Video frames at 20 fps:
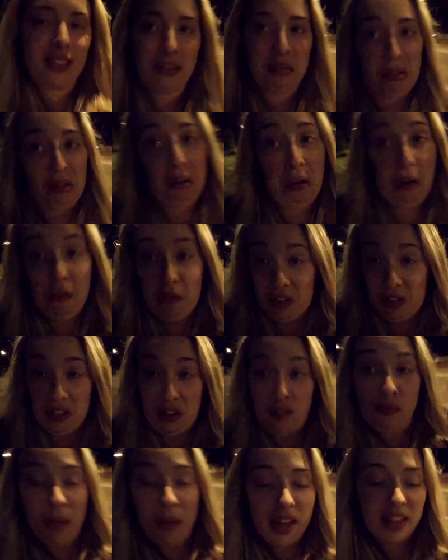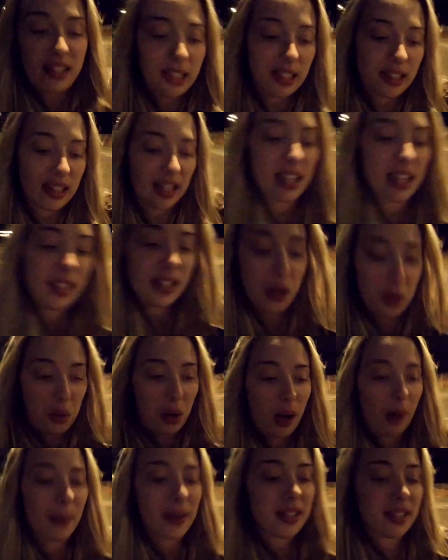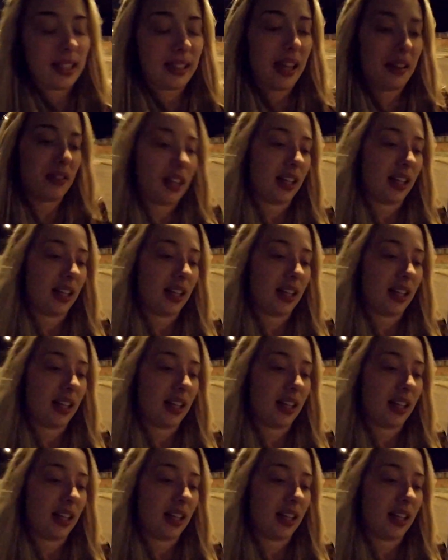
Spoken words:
Hopefully you've made sense of that. It's now 11:15 and